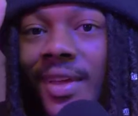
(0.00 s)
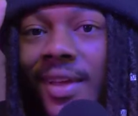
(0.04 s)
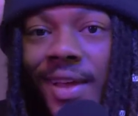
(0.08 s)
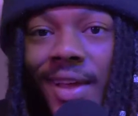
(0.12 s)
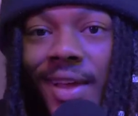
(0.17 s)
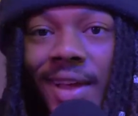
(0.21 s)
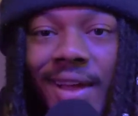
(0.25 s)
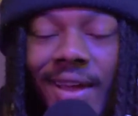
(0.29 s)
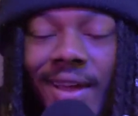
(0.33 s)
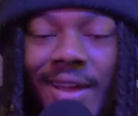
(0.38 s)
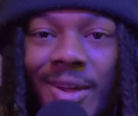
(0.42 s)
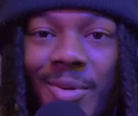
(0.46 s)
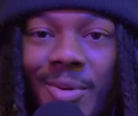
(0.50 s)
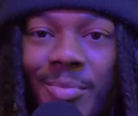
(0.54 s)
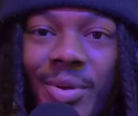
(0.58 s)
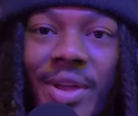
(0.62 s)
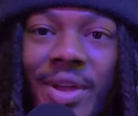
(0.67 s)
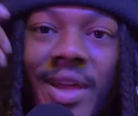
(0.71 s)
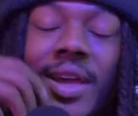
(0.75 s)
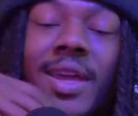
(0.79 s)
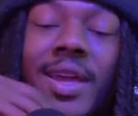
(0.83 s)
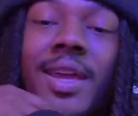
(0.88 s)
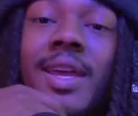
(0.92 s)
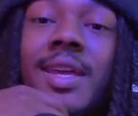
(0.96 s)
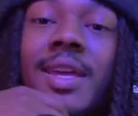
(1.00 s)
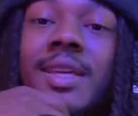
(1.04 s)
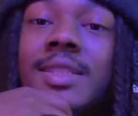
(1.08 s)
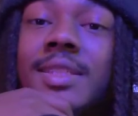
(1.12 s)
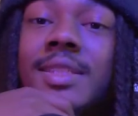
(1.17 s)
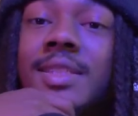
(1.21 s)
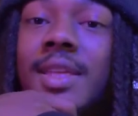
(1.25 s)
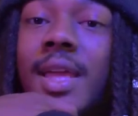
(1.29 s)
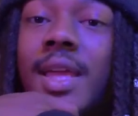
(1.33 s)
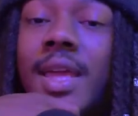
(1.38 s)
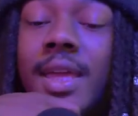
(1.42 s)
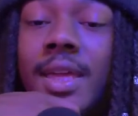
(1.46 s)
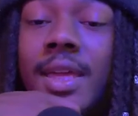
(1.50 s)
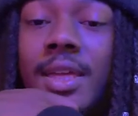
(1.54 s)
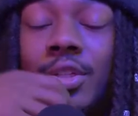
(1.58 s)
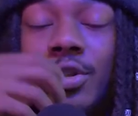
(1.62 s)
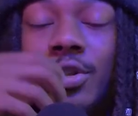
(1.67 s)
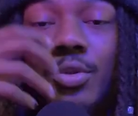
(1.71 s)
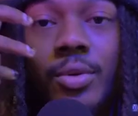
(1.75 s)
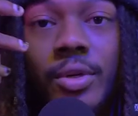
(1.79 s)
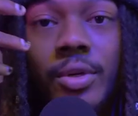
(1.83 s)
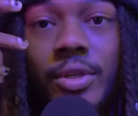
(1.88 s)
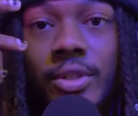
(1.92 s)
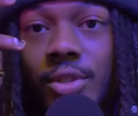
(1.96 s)
Hi, I'm Pat X, and
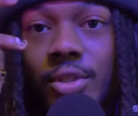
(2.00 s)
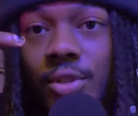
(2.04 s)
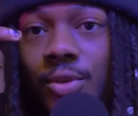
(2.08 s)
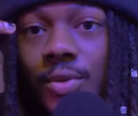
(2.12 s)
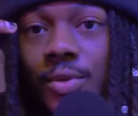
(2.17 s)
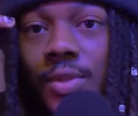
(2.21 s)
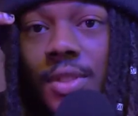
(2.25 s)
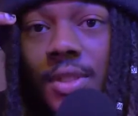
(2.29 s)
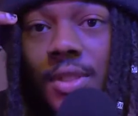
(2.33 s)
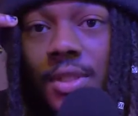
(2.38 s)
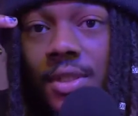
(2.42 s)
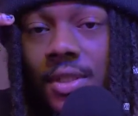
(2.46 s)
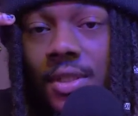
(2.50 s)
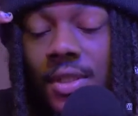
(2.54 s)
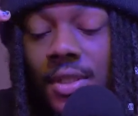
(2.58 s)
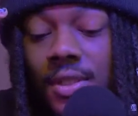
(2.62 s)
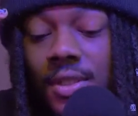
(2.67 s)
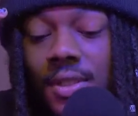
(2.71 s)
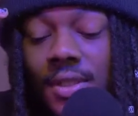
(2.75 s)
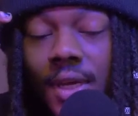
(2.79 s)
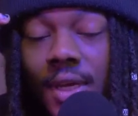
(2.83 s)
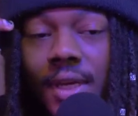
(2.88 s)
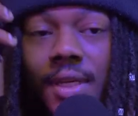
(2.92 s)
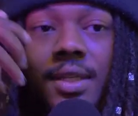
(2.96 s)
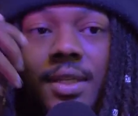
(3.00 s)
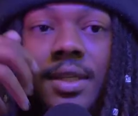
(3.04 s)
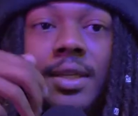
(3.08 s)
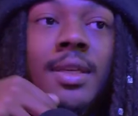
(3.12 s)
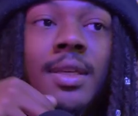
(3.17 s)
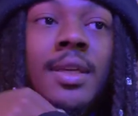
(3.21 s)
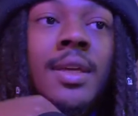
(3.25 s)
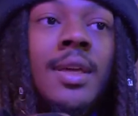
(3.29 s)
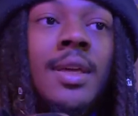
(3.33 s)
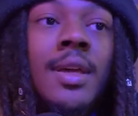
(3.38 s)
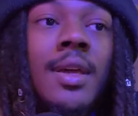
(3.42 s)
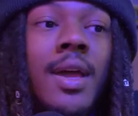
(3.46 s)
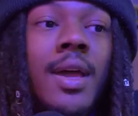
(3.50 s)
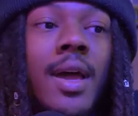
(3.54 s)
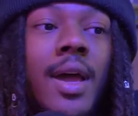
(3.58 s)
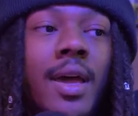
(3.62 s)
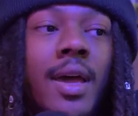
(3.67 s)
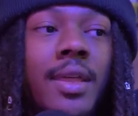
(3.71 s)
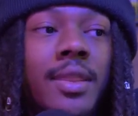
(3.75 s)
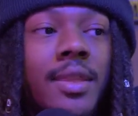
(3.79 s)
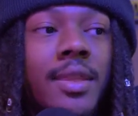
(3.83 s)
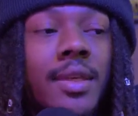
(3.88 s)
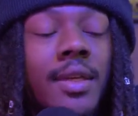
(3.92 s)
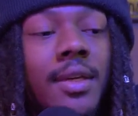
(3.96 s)
you are tuned in to PSYCHii.
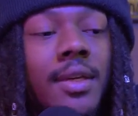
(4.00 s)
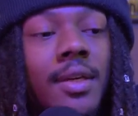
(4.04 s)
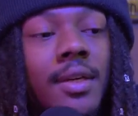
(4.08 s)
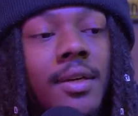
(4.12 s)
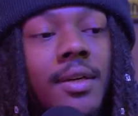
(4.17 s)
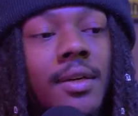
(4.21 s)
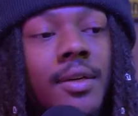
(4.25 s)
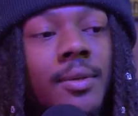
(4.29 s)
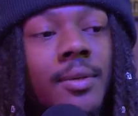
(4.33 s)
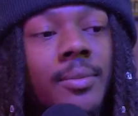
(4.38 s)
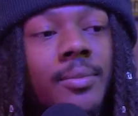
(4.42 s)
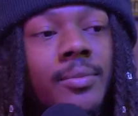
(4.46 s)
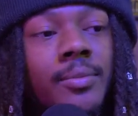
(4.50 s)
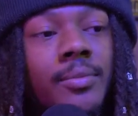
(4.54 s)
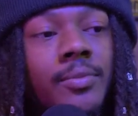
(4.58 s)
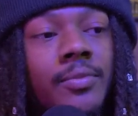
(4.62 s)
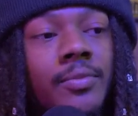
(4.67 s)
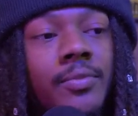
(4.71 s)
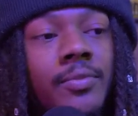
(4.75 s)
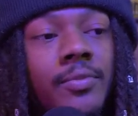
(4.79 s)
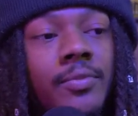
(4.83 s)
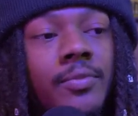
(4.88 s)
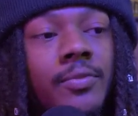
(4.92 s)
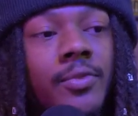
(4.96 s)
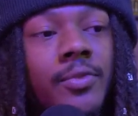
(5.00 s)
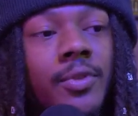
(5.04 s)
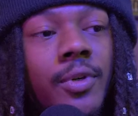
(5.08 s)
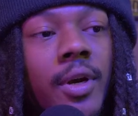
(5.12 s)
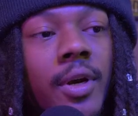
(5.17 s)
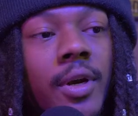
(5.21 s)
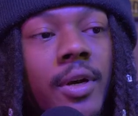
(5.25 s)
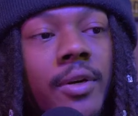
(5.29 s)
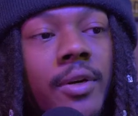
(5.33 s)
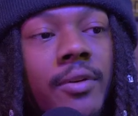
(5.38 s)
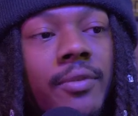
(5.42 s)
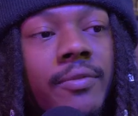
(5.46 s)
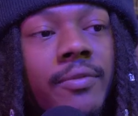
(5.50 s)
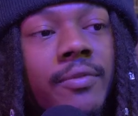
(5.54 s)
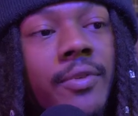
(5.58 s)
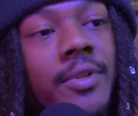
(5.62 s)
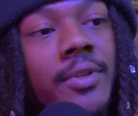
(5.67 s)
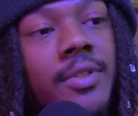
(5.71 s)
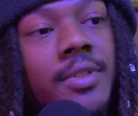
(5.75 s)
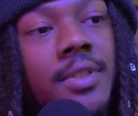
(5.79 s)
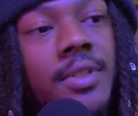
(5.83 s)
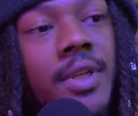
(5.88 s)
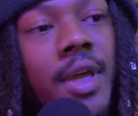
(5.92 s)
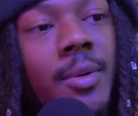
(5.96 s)
I think for our
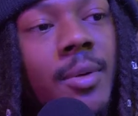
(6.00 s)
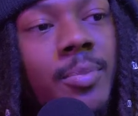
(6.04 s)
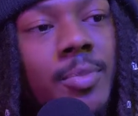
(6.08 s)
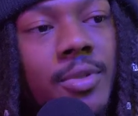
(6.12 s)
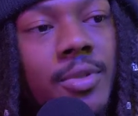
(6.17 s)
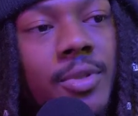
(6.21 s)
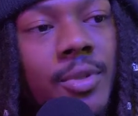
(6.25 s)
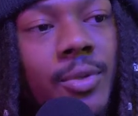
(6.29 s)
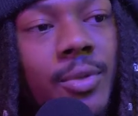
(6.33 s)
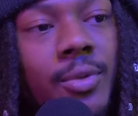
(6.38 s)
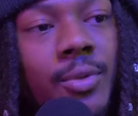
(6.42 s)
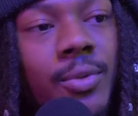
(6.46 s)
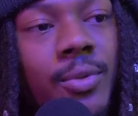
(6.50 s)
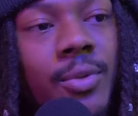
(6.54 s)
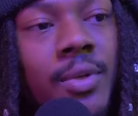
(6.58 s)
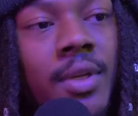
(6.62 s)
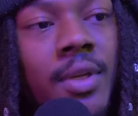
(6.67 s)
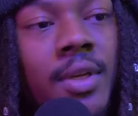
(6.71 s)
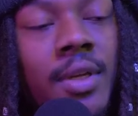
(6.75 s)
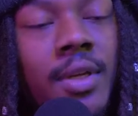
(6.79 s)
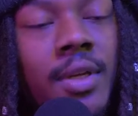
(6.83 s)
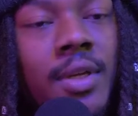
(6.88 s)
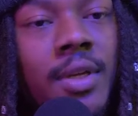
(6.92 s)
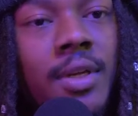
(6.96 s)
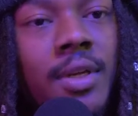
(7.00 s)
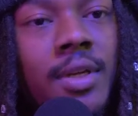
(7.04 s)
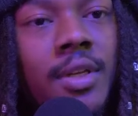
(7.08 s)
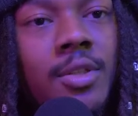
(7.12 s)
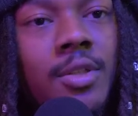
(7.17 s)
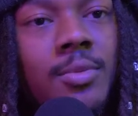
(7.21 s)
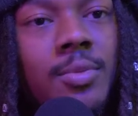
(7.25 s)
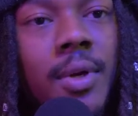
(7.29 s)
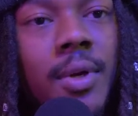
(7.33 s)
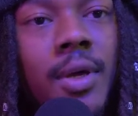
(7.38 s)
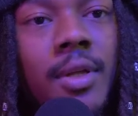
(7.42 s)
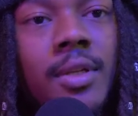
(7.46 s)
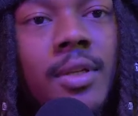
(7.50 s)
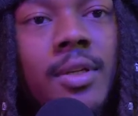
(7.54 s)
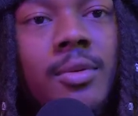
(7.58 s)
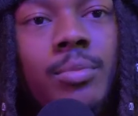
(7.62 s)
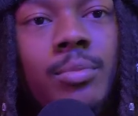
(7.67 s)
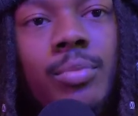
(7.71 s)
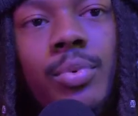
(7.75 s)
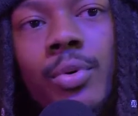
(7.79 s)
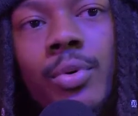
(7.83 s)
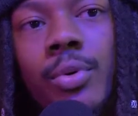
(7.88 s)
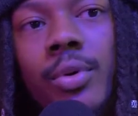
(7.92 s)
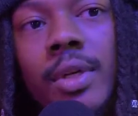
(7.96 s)
first episode, it's probably
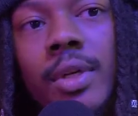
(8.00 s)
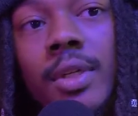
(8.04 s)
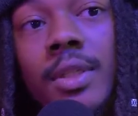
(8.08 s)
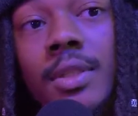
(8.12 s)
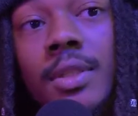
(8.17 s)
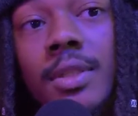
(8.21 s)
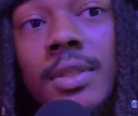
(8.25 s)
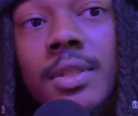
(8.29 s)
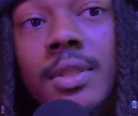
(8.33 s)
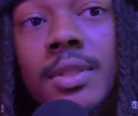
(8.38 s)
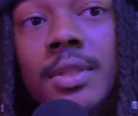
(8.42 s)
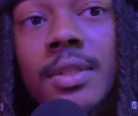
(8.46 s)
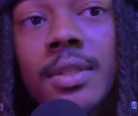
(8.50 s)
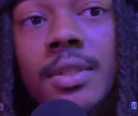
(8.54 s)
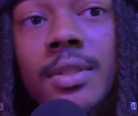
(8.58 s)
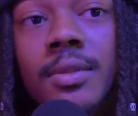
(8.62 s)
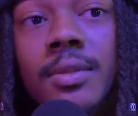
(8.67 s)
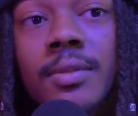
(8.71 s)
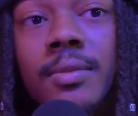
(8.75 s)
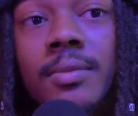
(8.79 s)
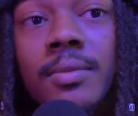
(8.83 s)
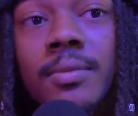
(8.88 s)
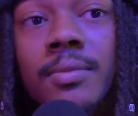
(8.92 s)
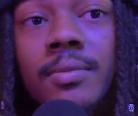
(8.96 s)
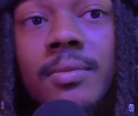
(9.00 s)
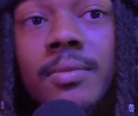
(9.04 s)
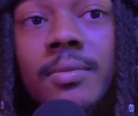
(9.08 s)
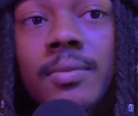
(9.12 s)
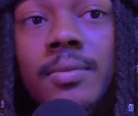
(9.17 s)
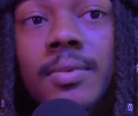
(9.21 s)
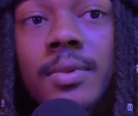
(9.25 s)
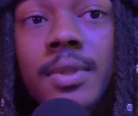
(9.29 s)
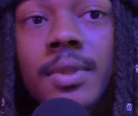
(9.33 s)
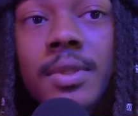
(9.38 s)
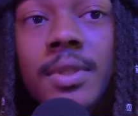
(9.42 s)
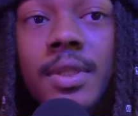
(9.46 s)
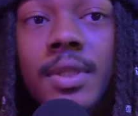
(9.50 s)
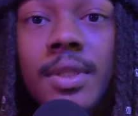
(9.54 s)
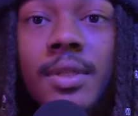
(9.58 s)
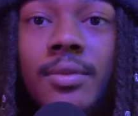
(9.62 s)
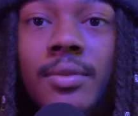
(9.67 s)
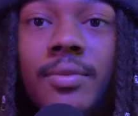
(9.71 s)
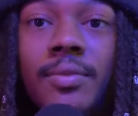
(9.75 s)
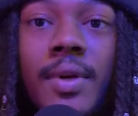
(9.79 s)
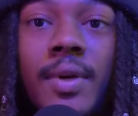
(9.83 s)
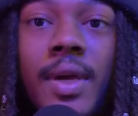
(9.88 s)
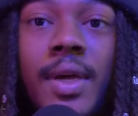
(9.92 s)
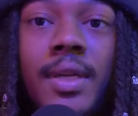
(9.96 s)
important to see
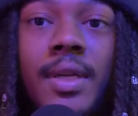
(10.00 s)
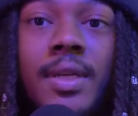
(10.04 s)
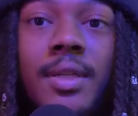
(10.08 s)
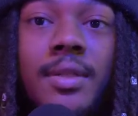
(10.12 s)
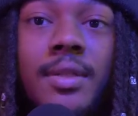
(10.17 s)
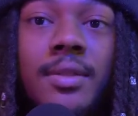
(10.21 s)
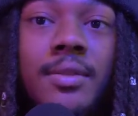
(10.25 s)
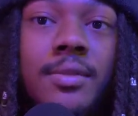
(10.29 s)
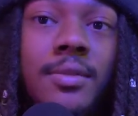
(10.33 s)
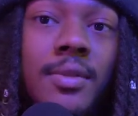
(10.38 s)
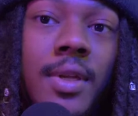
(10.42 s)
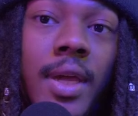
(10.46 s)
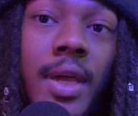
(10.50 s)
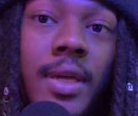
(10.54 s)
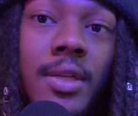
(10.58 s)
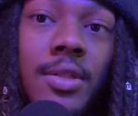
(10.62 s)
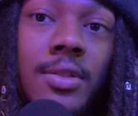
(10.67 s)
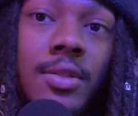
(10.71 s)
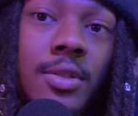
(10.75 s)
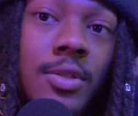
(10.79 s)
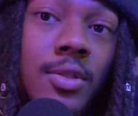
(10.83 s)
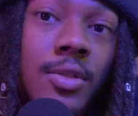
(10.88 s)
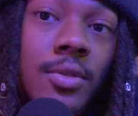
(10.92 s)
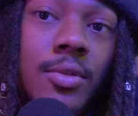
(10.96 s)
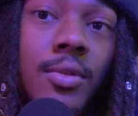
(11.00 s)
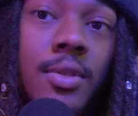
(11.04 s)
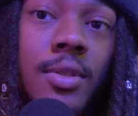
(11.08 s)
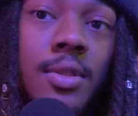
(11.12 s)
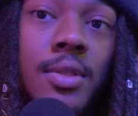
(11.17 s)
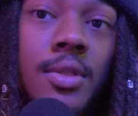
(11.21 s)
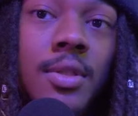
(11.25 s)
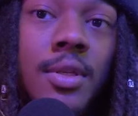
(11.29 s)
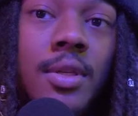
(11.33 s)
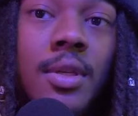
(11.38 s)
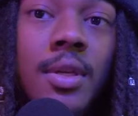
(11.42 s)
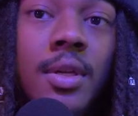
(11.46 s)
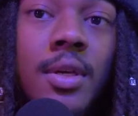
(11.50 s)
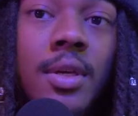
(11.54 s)
if I can actually do this.